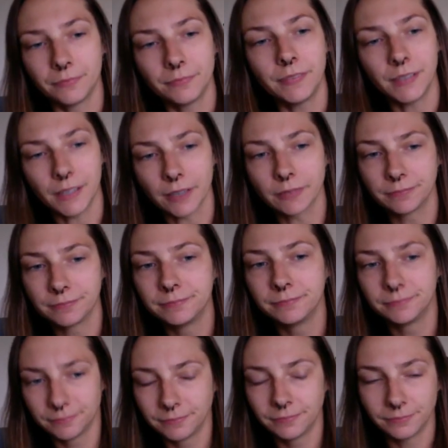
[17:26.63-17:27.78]
Yeah.
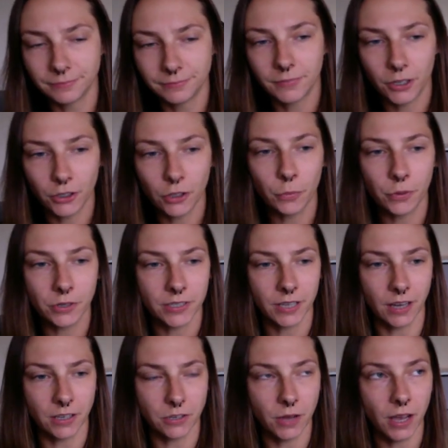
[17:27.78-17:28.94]
one hundred
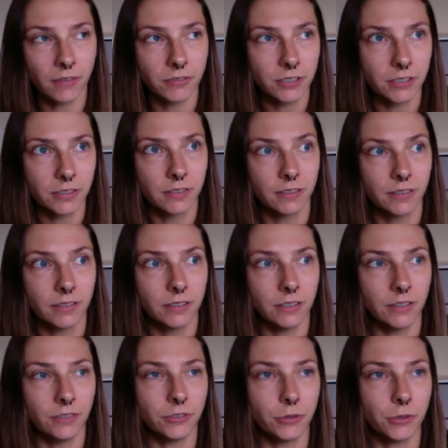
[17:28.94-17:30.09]
percent. You have to,
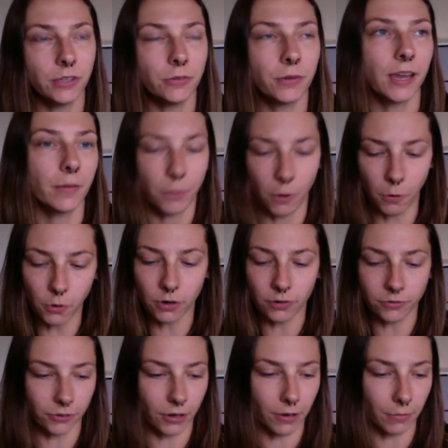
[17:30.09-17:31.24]
if you, you can't pour
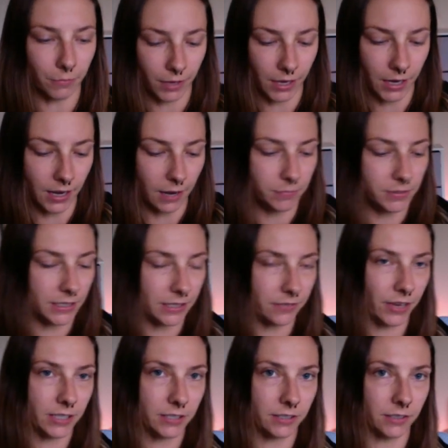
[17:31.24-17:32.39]
from an empty
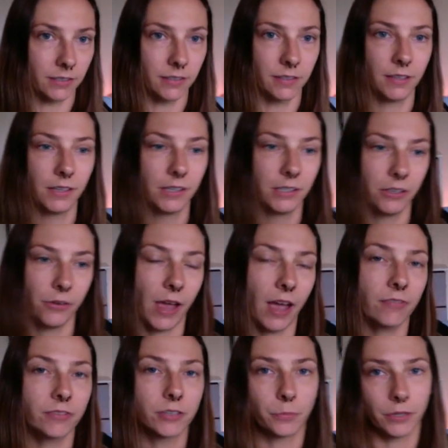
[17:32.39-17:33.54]
vessel. You
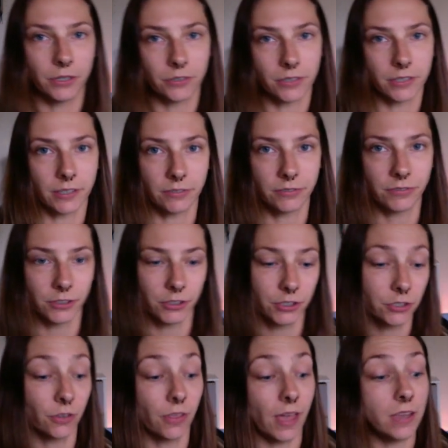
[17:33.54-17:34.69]
have to put yourself first
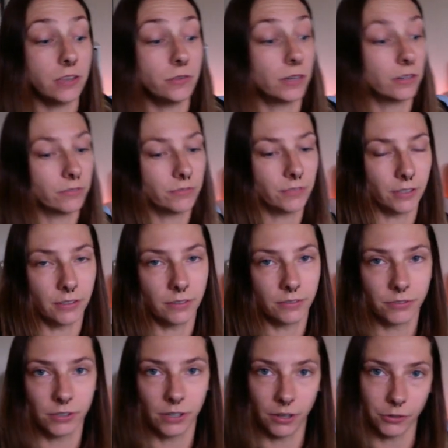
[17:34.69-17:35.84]
so that you can fill
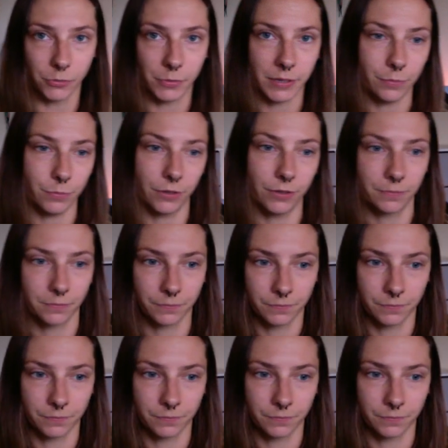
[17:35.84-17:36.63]
for other people.